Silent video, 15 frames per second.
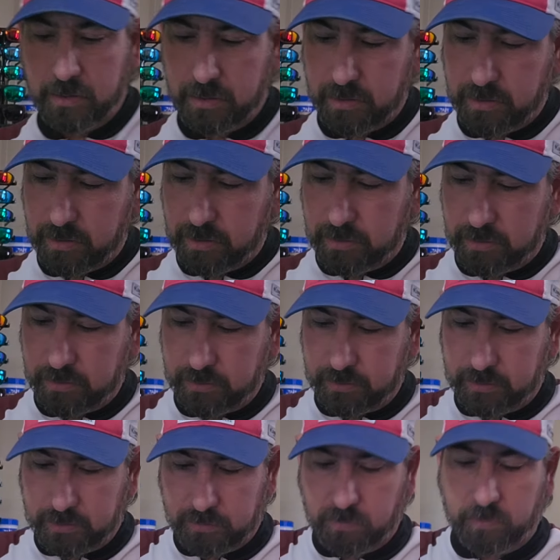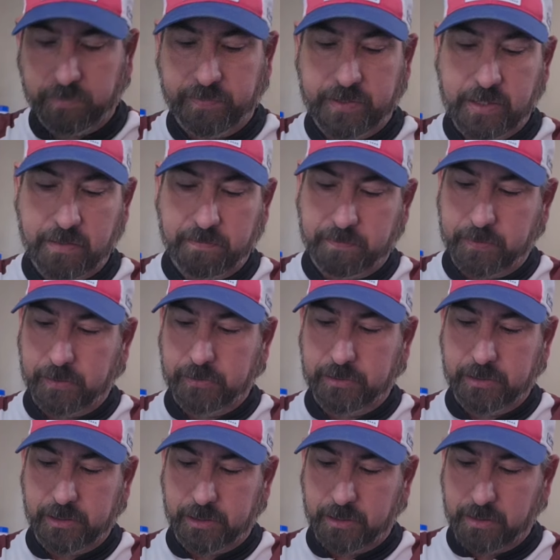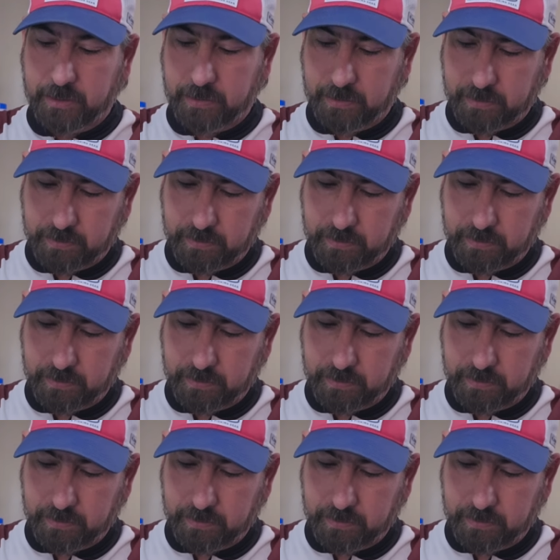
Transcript: Let's see what we've got first here.